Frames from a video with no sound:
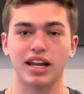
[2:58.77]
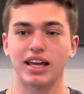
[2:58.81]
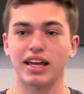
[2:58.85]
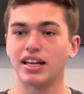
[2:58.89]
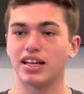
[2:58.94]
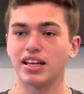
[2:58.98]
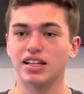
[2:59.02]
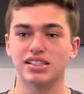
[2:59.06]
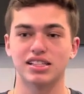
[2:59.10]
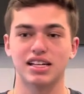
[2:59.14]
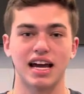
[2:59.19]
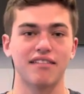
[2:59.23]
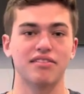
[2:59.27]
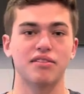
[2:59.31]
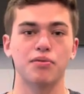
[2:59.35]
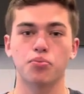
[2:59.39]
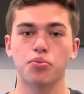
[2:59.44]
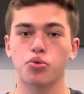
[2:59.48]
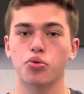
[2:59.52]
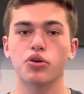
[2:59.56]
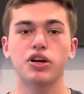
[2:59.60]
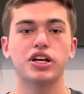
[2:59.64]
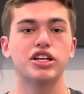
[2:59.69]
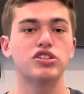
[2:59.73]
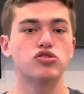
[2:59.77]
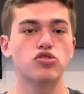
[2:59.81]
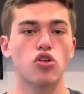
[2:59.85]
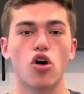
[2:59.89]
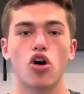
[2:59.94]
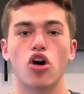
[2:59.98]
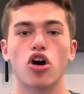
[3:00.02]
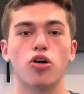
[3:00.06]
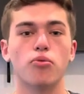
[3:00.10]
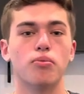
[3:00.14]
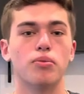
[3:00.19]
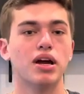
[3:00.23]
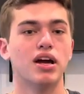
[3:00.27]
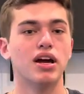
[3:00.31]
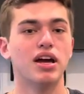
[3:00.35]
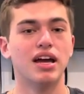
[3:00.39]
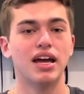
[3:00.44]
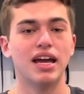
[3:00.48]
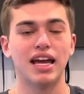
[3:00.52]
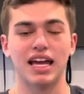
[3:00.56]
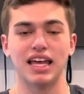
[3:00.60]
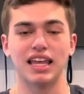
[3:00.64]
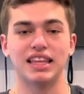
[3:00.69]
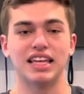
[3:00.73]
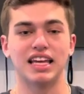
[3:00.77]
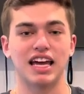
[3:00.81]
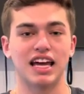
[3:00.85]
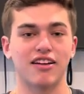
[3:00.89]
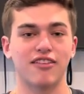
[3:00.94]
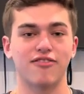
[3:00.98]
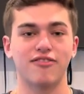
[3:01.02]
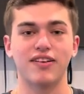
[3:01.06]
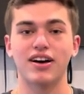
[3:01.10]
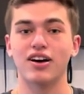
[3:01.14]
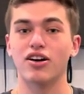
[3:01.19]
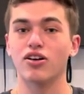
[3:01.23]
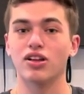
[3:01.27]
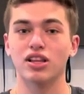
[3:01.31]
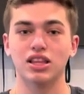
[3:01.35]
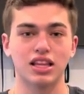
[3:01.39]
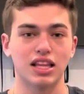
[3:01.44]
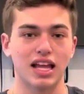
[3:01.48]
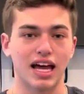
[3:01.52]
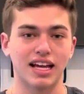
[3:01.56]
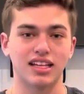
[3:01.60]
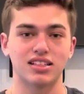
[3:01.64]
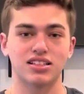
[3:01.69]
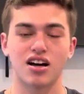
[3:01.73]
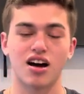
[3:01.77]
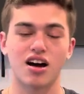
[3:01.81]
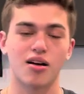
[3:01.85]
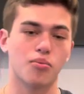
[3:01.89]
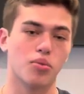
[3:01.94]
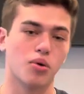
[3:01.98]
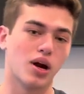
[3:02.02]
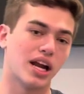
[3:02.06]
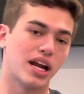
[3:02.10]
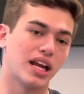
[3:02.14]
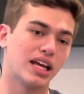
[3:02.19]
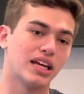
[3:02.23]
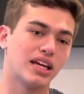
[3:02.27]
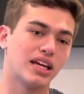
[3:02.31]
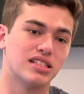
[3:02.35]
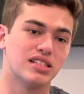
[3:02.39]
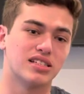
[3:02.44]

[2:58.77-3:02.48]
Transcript: He doesn't have the prettiest arm in the NFL like Tom Brady.